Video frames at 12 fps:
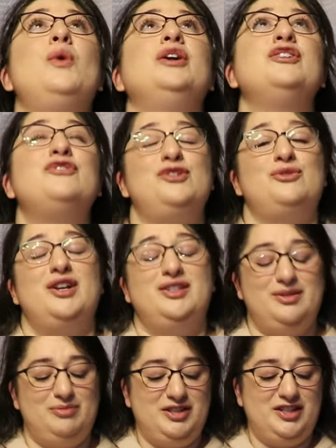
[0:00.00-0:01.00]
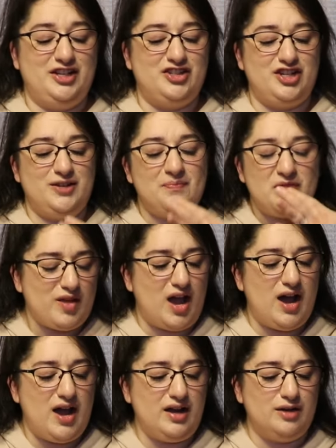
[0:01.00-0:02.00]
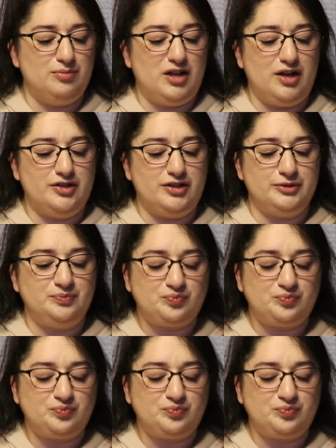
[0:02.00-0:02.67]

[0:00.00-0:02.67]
wonderful recipe, Denji. I applaud you.